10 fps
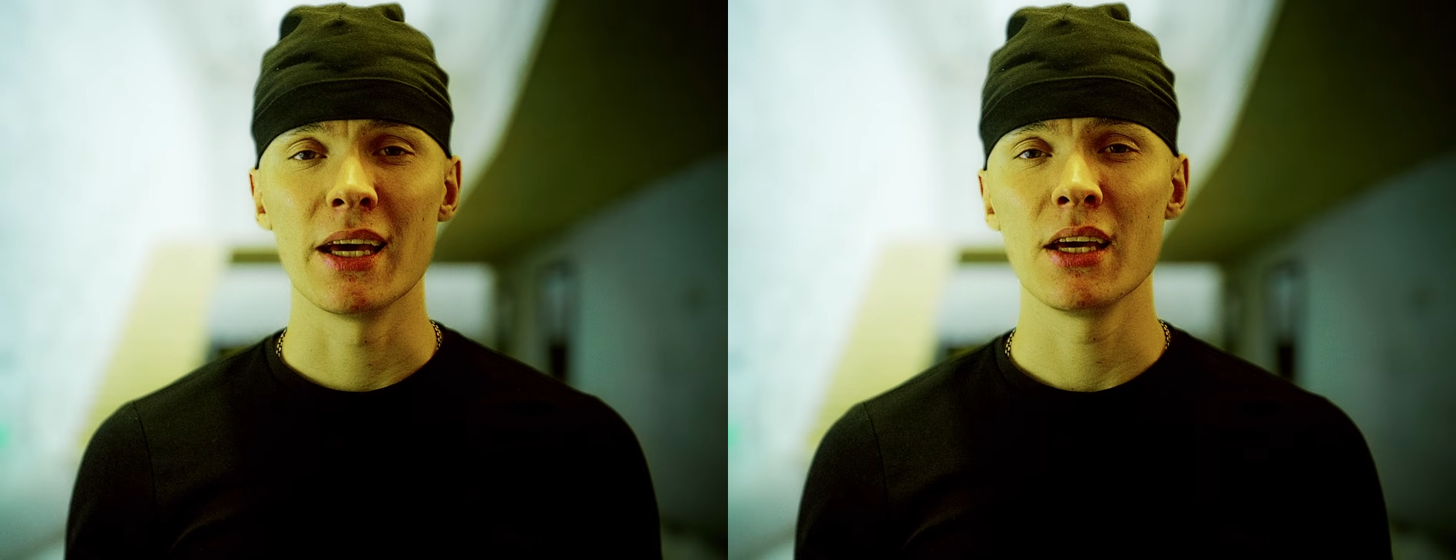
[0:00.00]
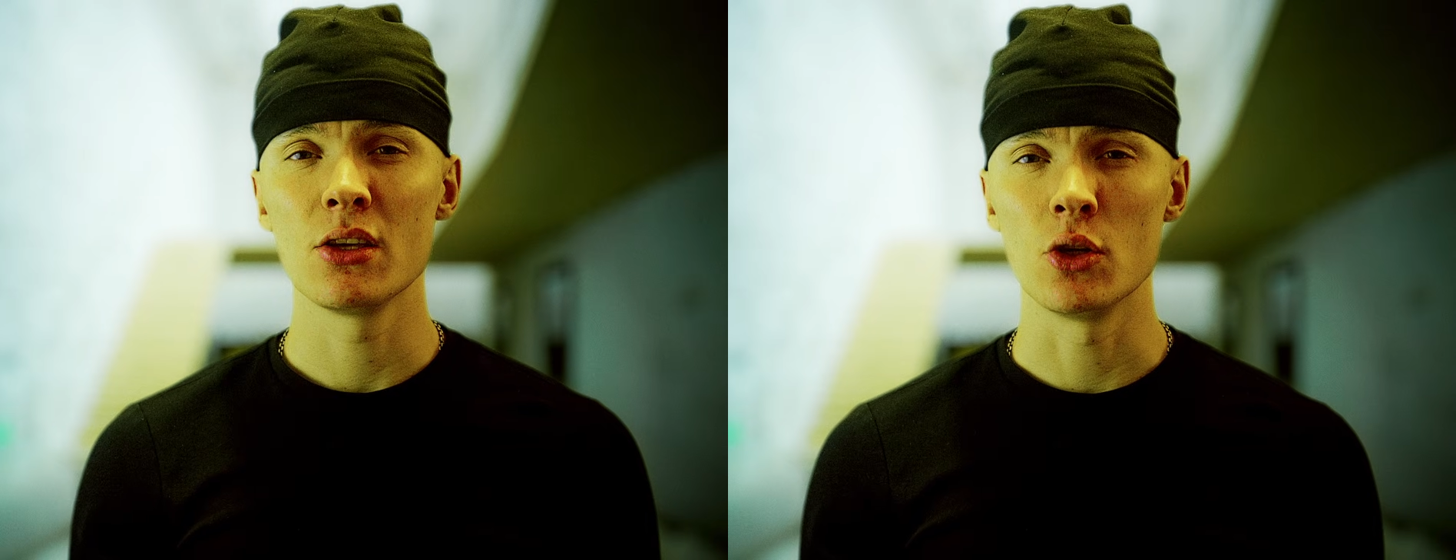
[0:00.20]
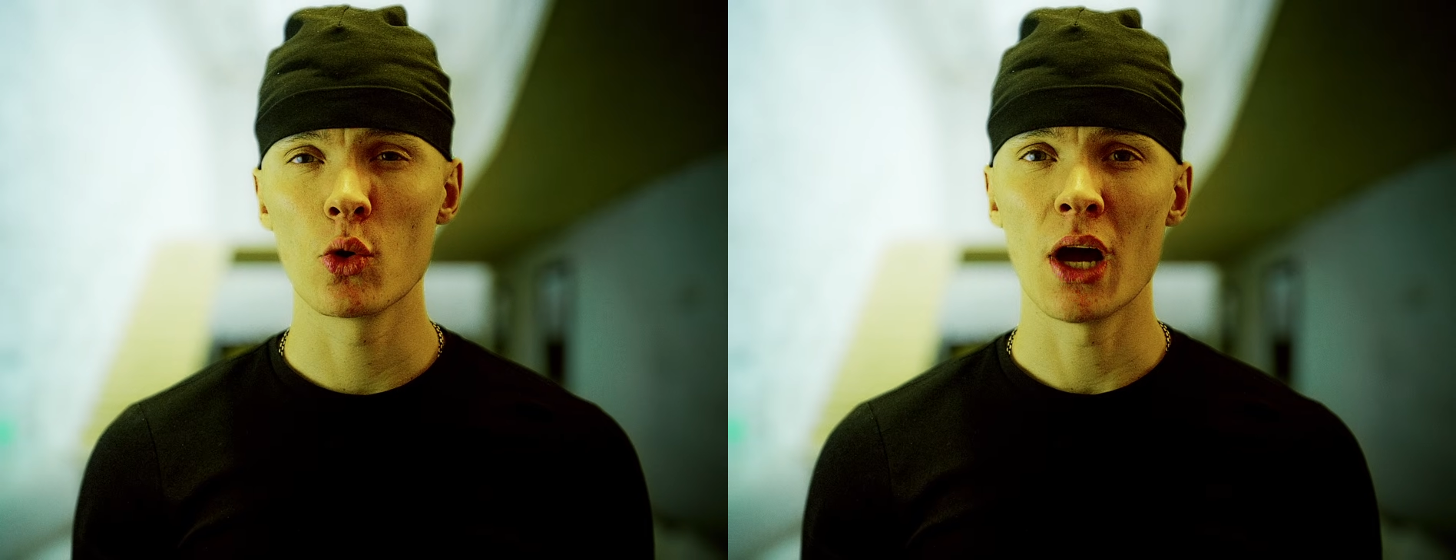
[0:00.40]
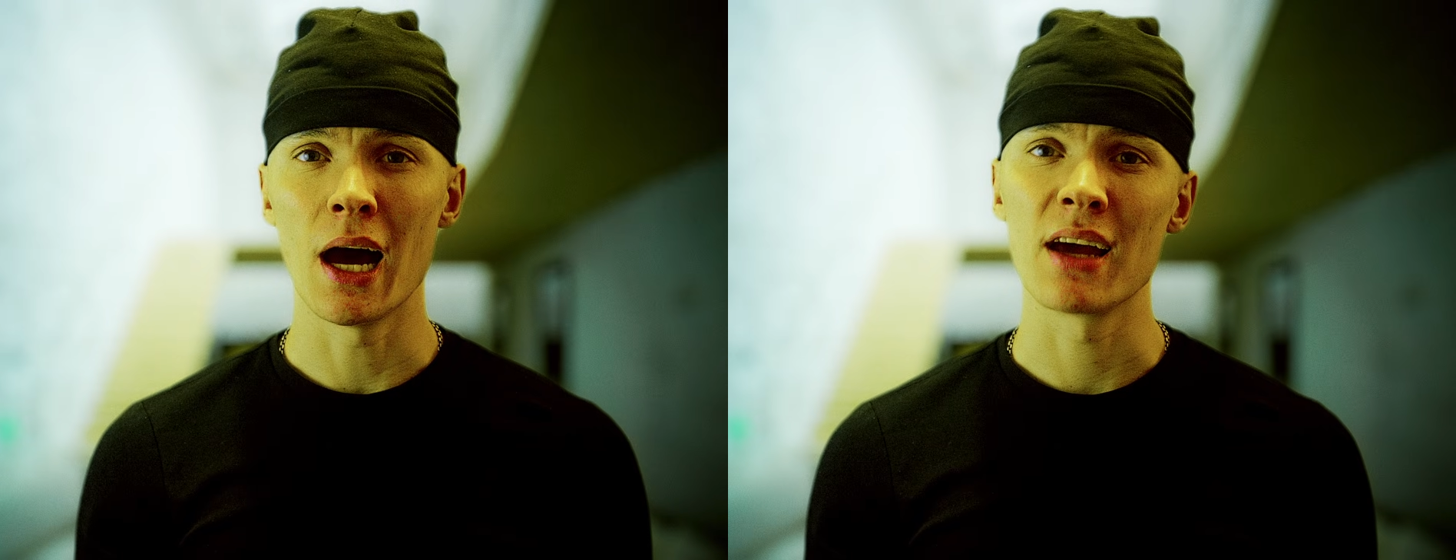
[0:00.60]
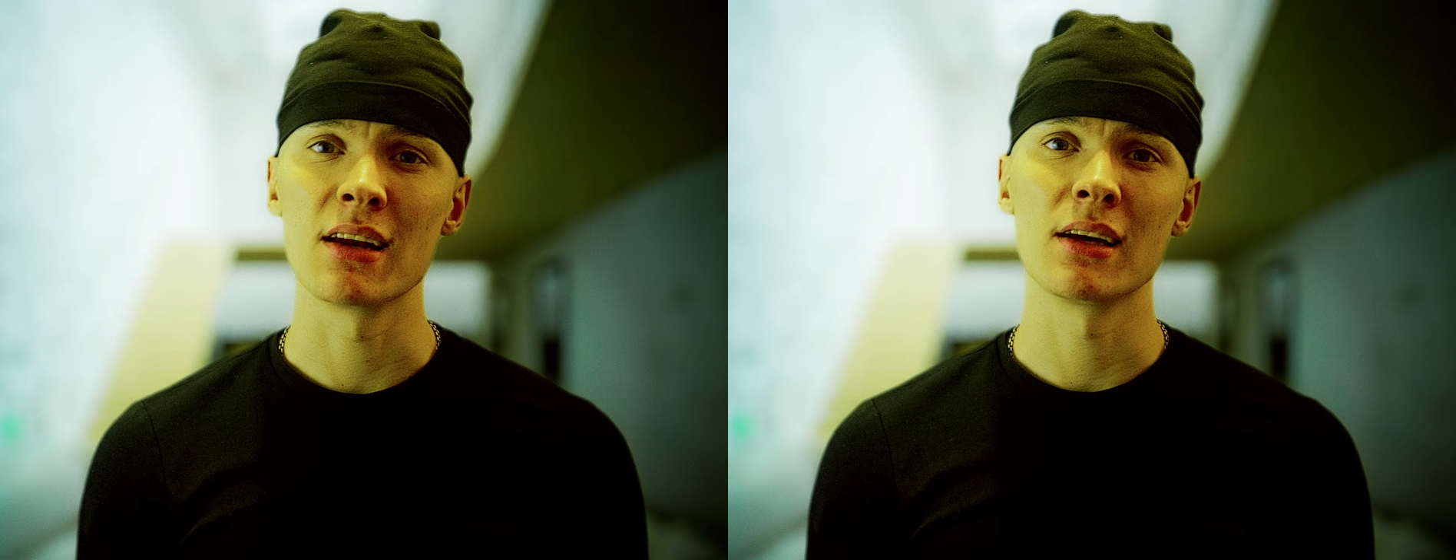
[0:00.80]
and your
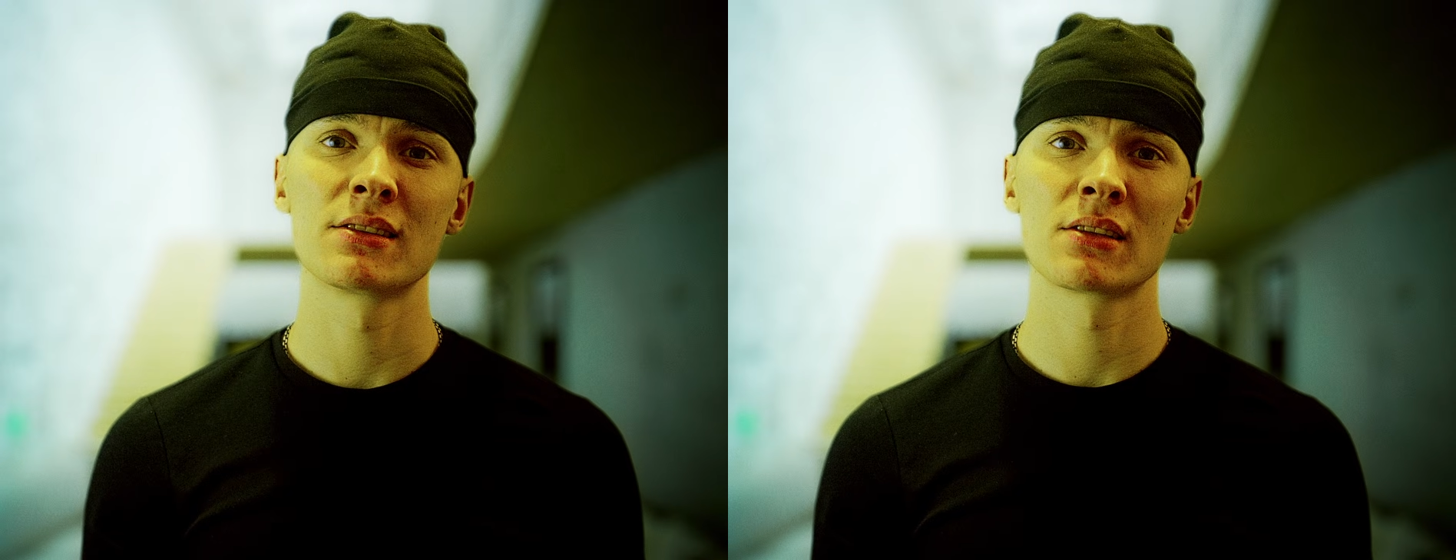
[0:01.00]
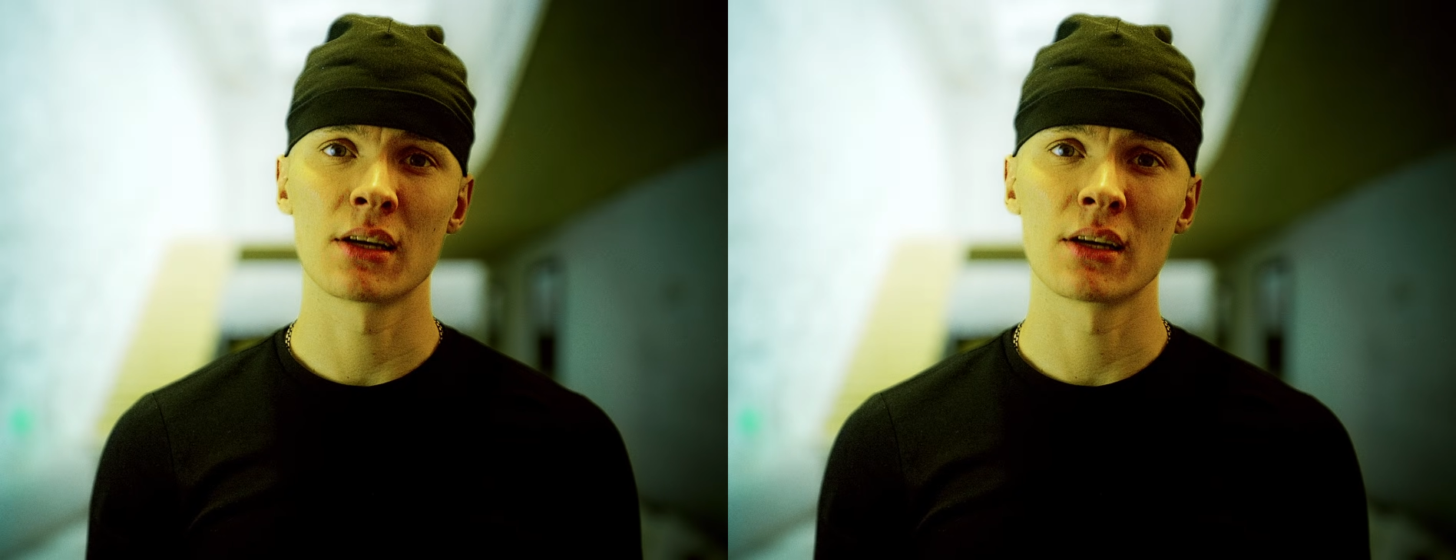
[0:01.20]
highlights